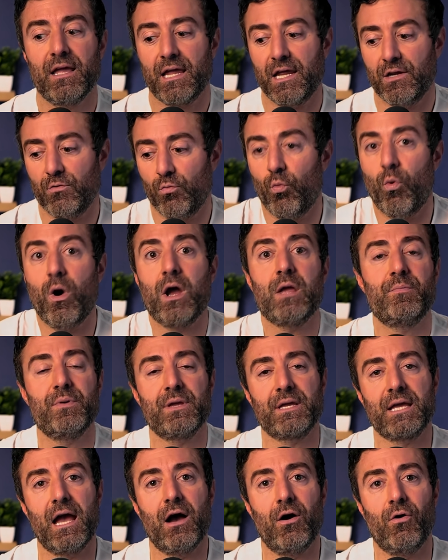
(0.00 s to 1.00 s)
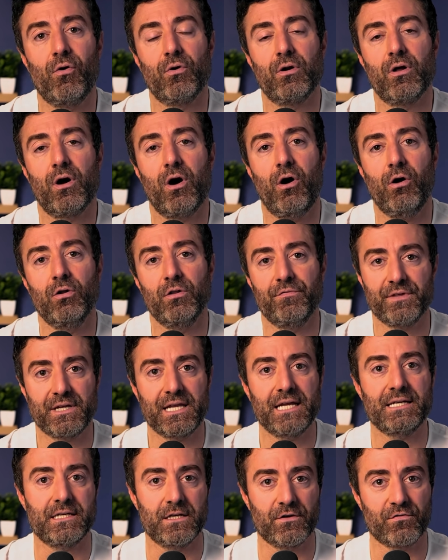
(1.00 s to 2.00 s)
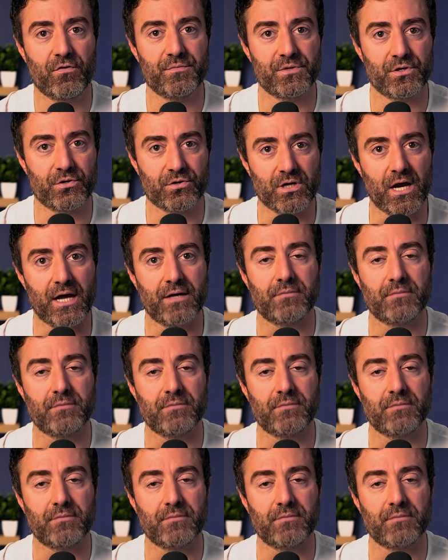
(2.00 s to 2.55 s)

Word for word: and wiping out all of the Candida from your